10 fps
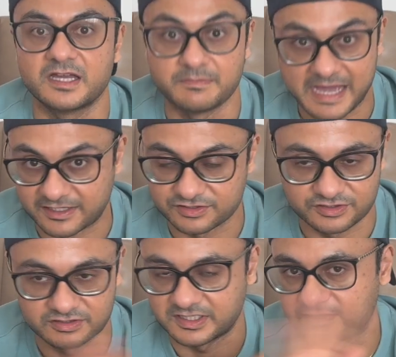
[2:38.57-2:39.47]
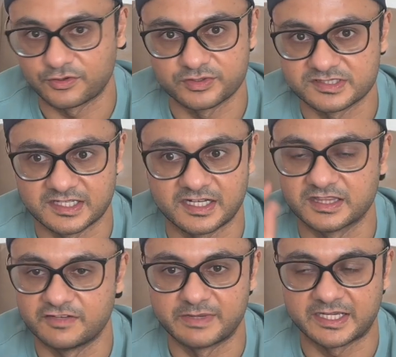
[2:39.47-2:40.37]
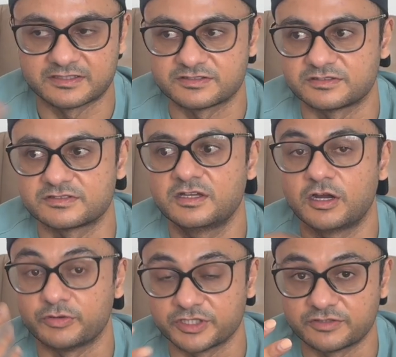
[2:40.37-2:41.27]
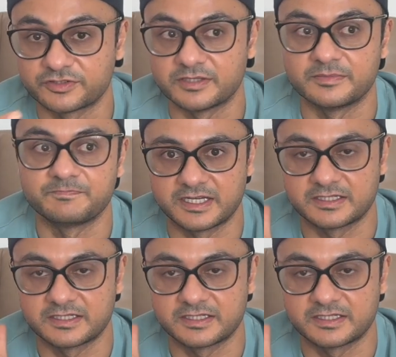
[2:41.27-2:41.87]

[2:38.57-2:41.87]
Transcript: And bag inserts, like I've always said, I love bag inserts, are really good for them,